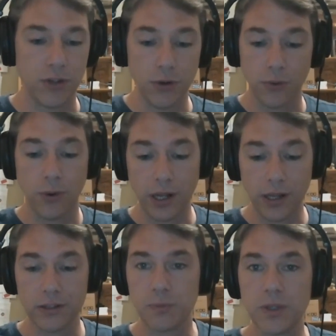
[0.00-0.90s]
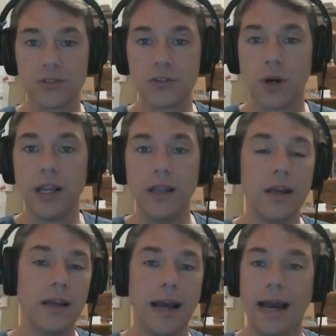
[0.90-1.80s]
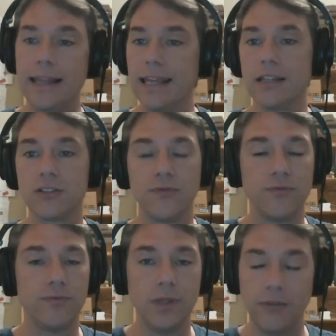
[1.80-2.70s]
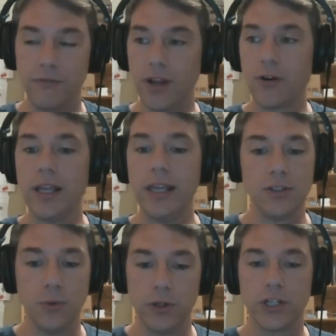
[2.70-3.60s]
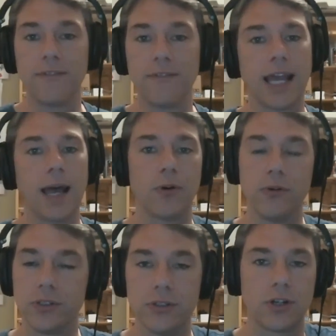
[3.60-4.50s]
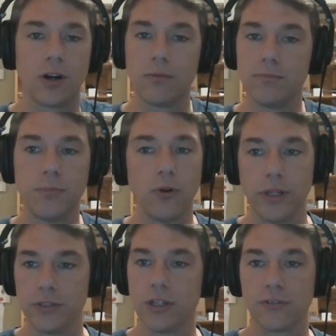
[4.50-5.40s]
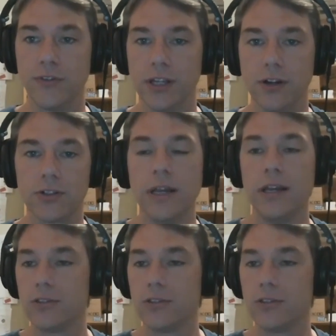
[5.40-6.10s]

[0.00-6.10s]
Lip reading: If you were running this business right, I think it's very easy once you have the capital to start pulling six figures.